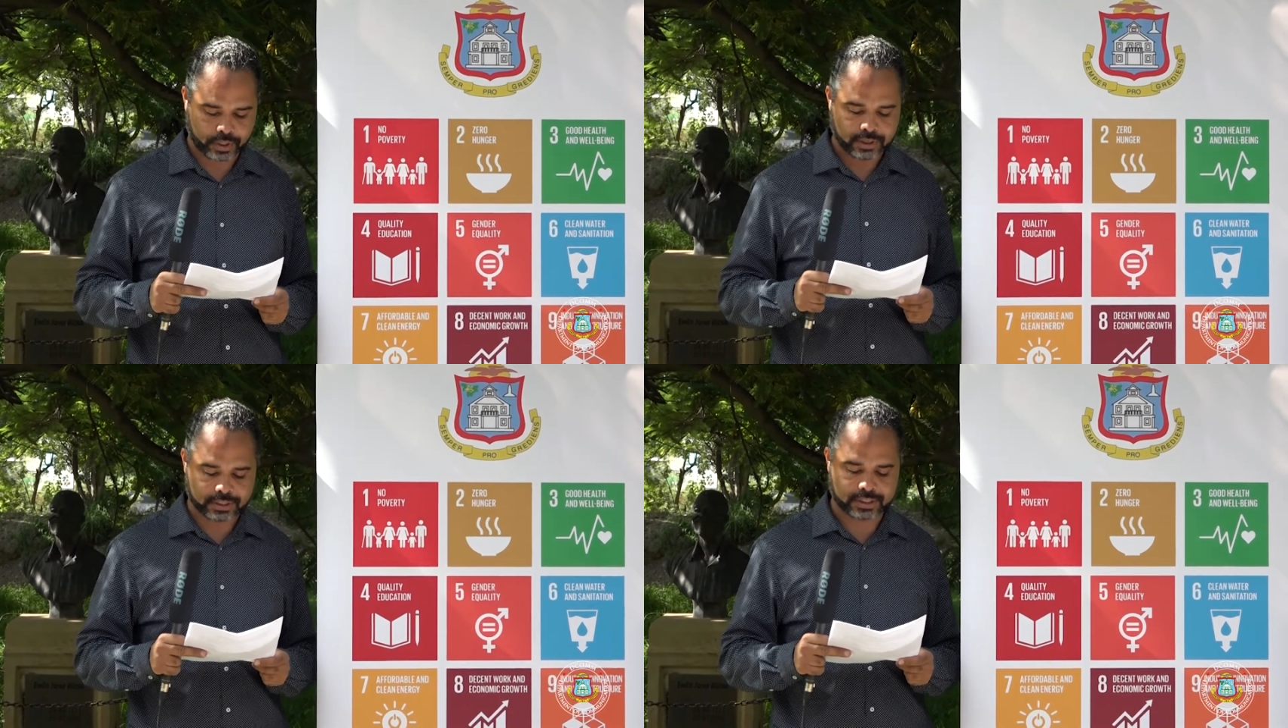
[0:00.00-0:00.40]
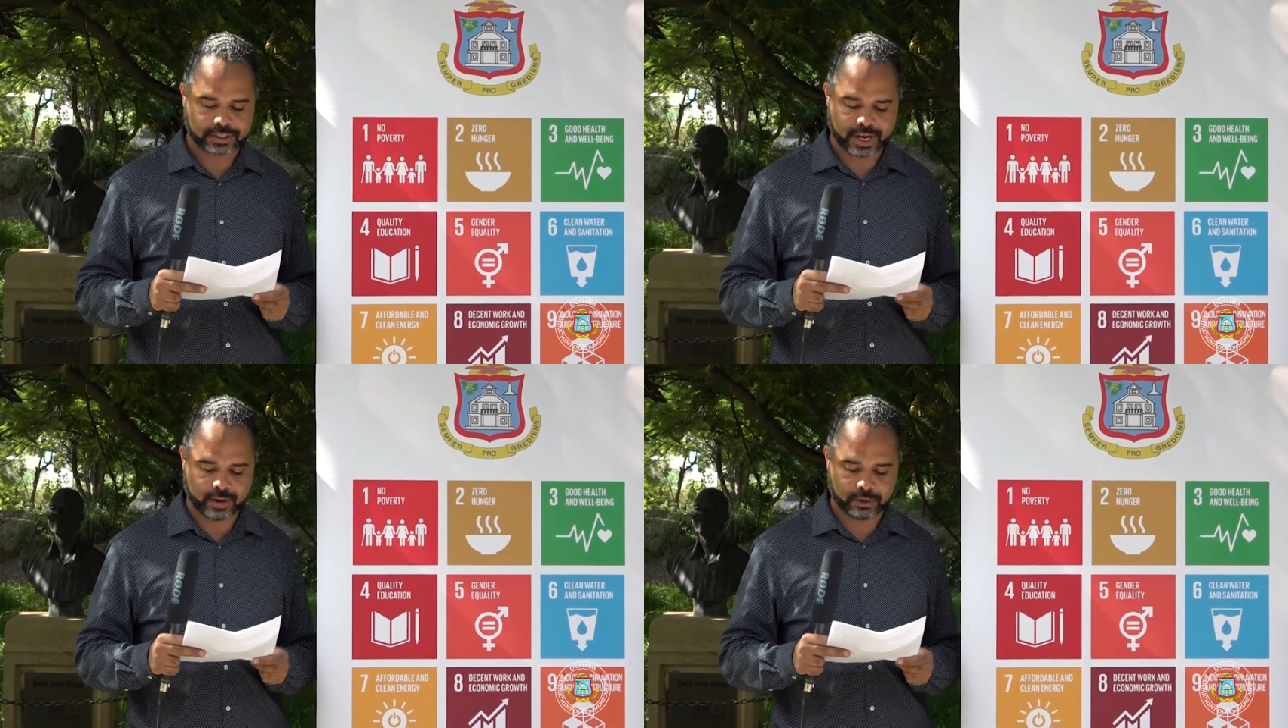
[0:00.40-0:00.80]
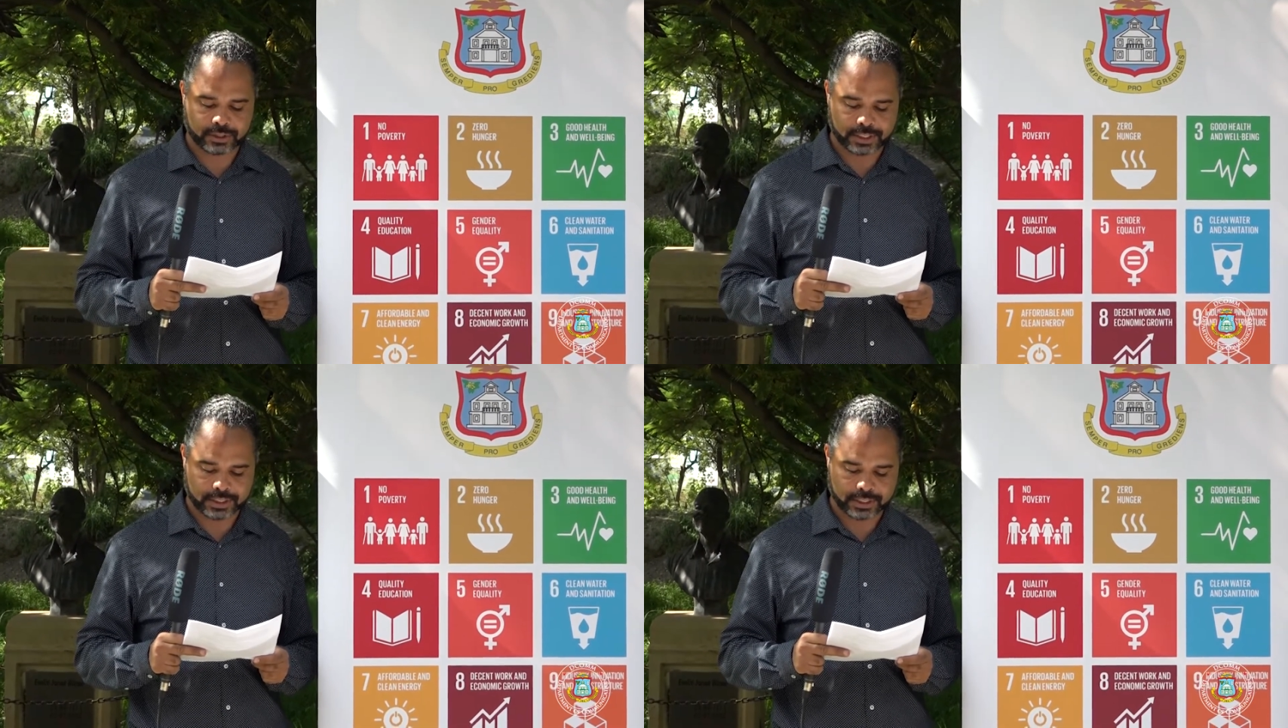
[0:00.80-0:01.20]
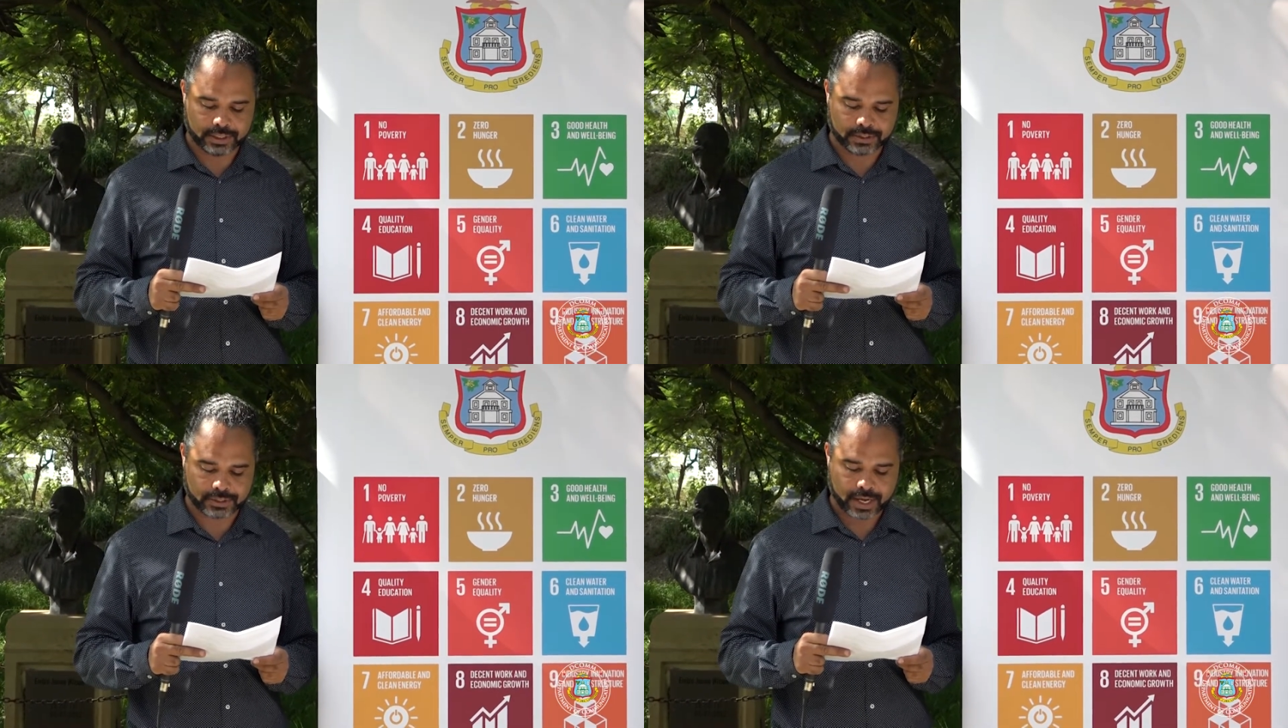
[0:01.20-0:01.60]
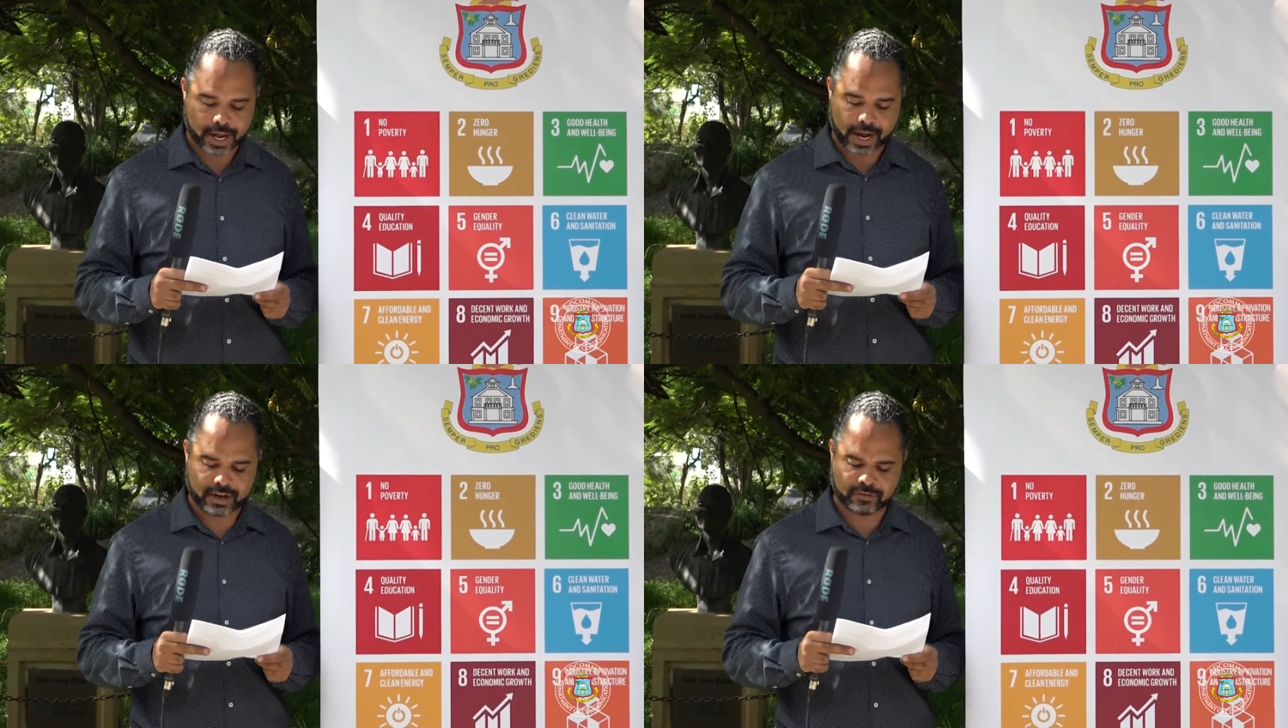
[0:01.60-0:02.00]
sustainable cities,
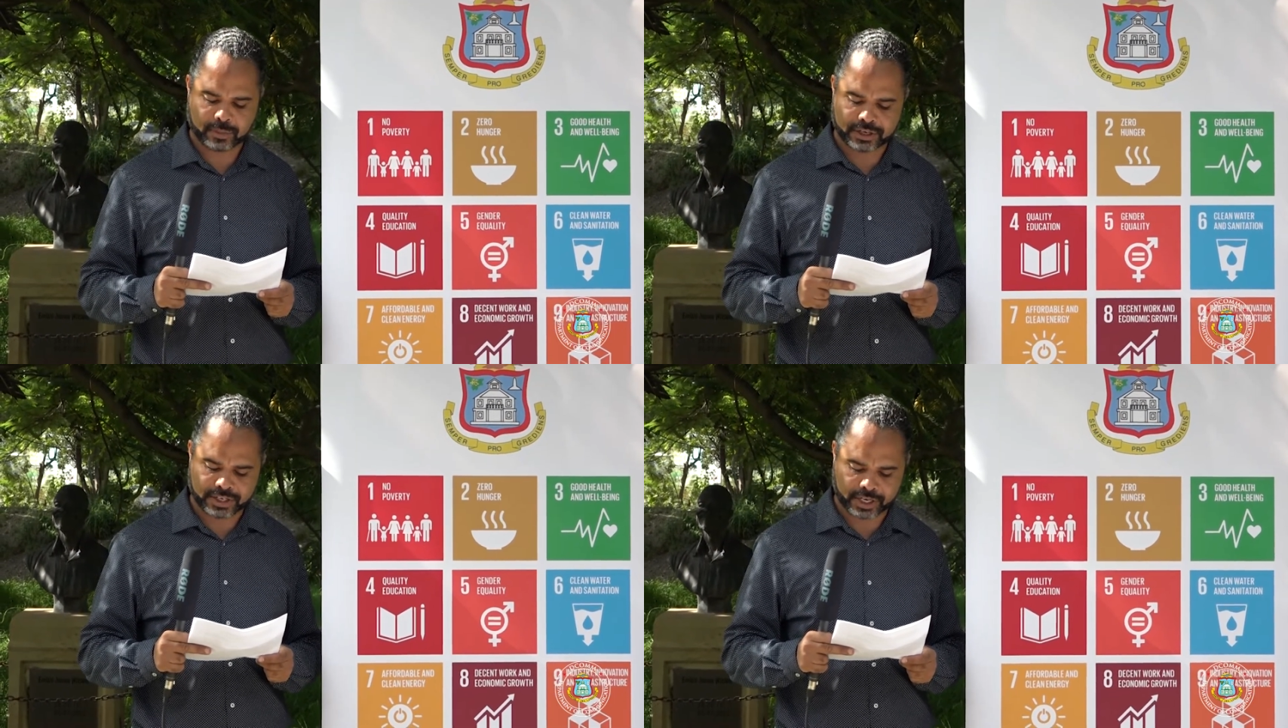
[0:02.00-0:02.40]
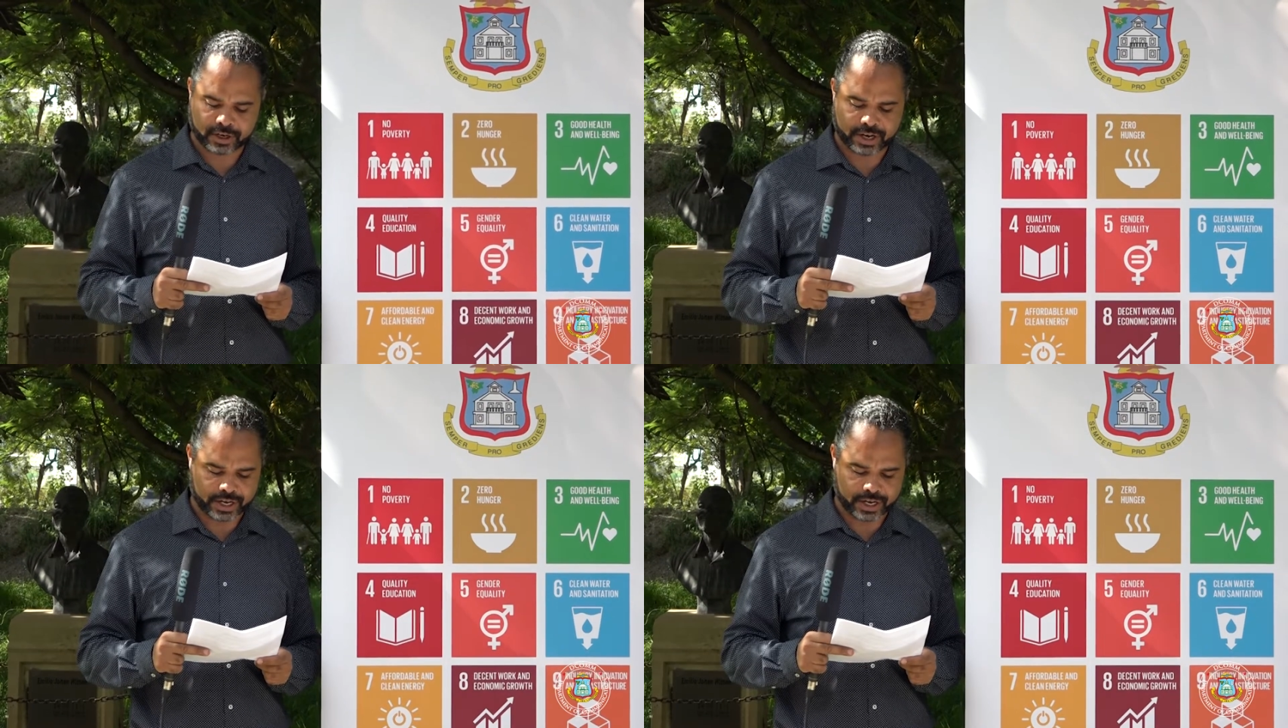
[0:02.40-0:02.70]
and of particular